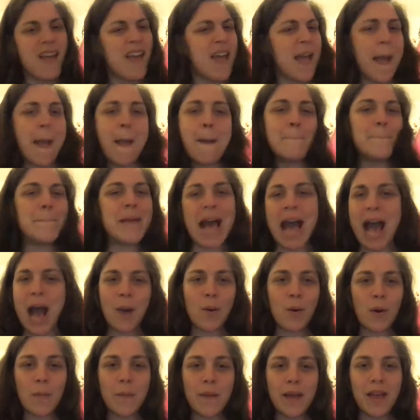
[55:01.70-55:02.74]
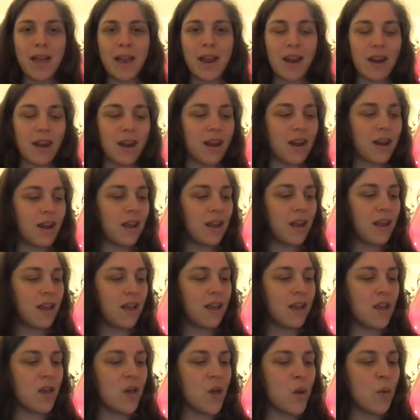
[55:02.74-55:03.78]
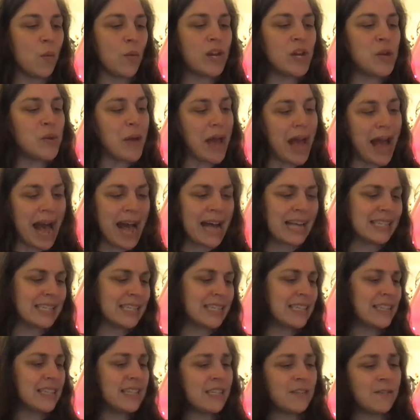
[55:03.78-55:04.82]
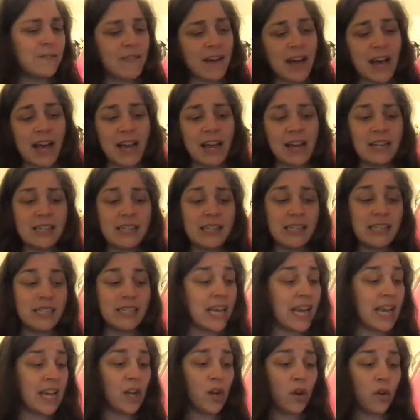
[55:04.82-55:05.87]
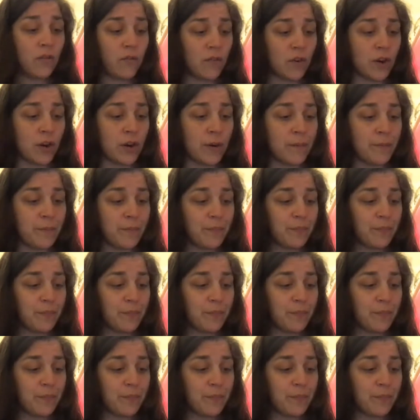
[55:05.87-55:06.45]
Empowerment. When you ask the divine to take over,